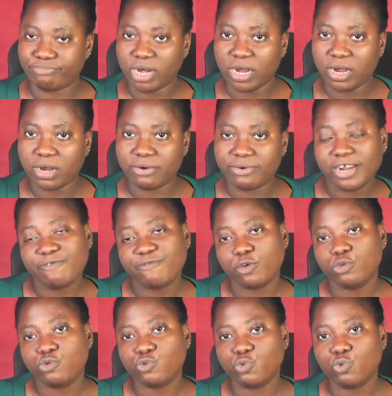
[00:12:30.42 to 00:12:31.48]
right
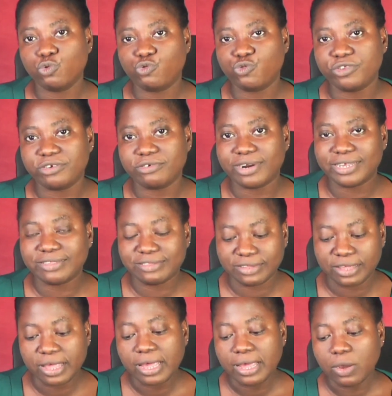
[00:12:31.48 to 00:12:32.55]
for you to go through the right
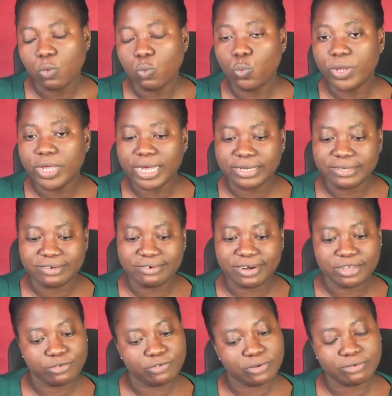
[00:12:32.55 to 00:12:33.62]
way and
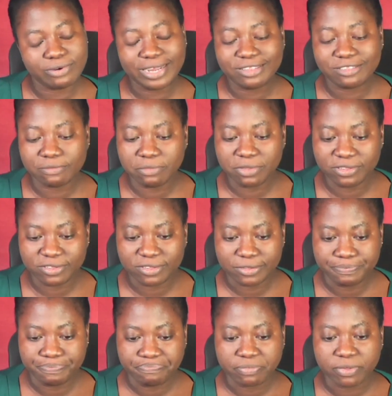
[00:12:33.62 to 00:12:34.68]
the right means.
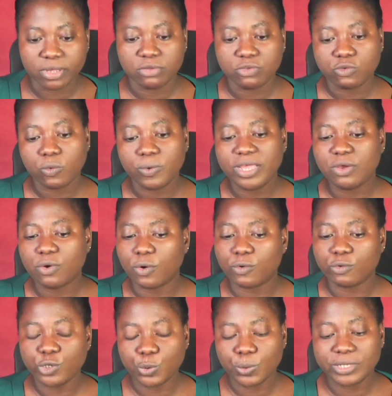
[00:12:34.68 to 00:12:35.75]
So in
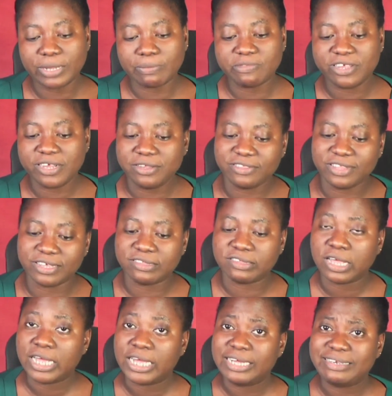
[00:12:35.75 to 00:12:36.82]
conclusion, what I'm saying is that
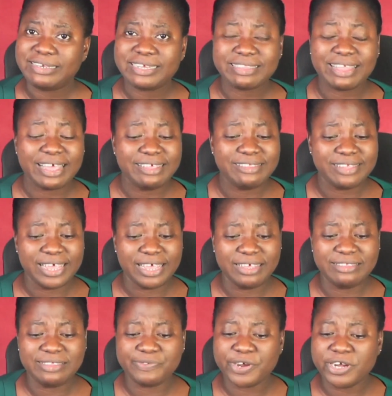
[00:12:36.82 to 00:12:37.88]
data
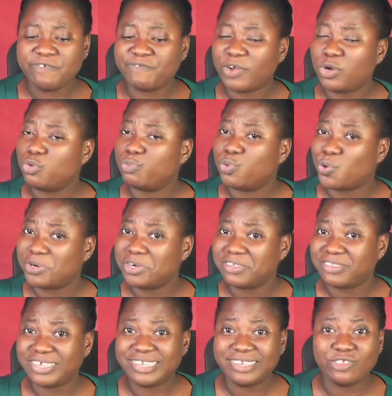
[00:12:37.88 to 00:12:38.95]
is a very valuable
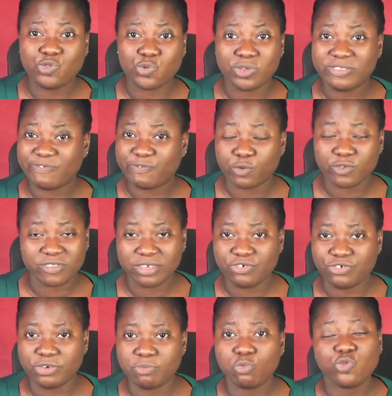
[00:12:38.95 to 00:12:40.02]
currency in this 21st
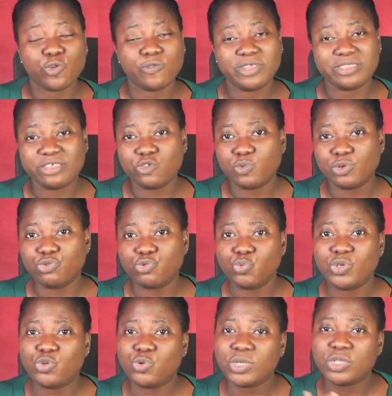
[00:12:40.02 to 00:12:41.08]
century. Most of the things we
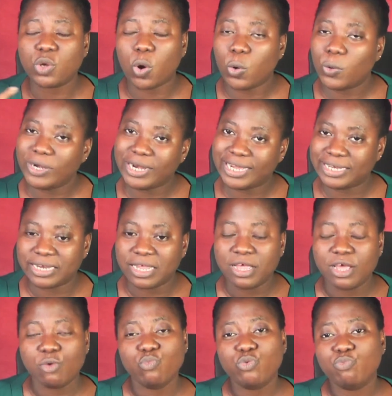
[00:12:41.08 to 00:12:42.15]
do it online.
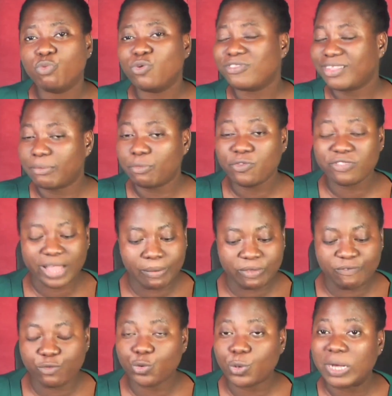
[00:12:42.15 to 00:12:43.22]
But most
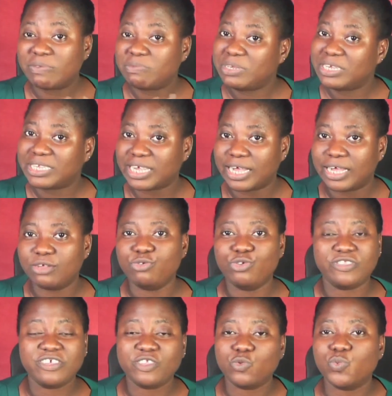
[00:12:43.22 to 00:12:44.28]
times, if you don't have data,
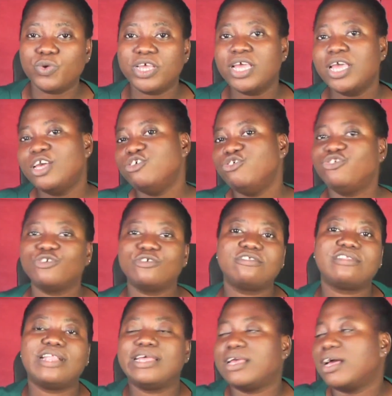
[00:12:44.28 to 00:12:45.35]
you see the way you
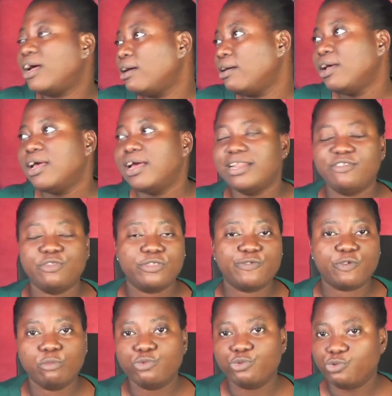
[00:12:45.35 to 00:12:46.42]
just like, there's
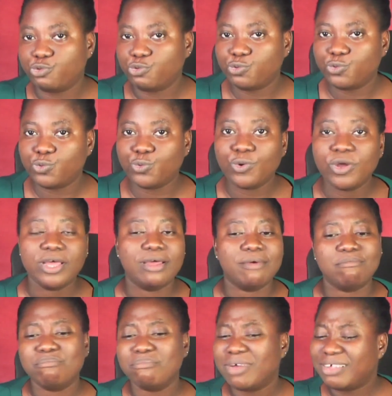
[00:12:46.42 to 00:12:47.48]
nothing for me to do.
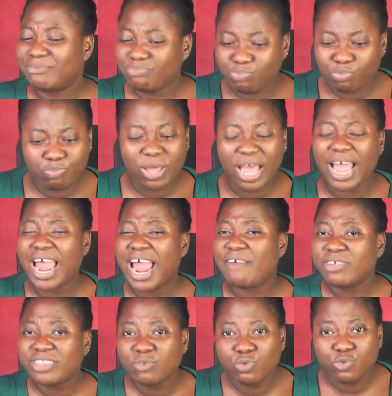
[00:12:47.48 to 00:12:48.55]

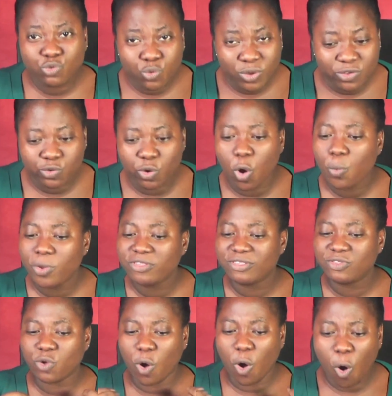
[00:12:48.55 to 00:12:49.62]
Everything we do is
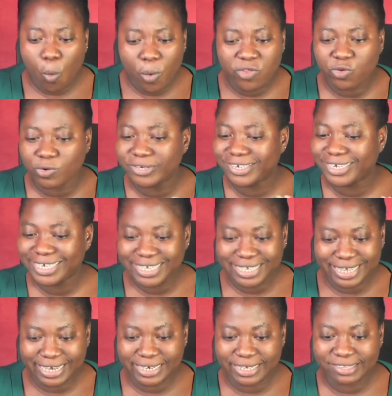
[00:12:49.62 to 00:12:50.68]
always on the
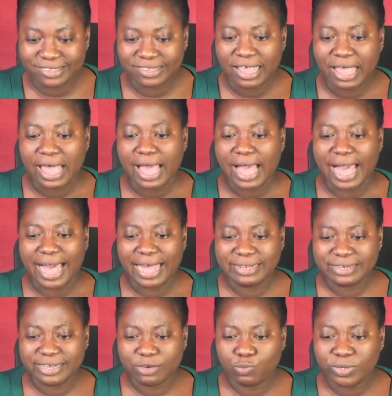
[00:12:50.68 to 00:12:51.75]
internet.
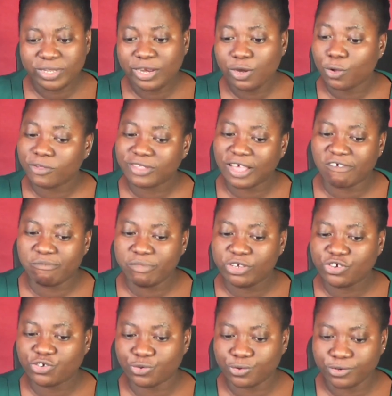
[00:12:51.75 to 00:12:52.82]
And then with the laws I've
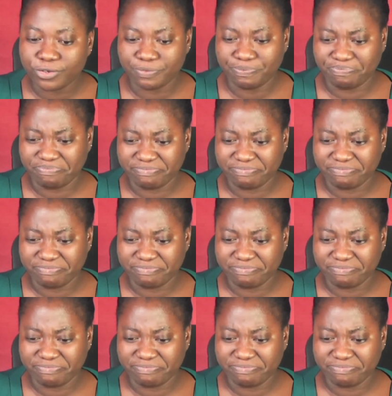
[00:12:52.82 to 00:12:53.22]
mentioned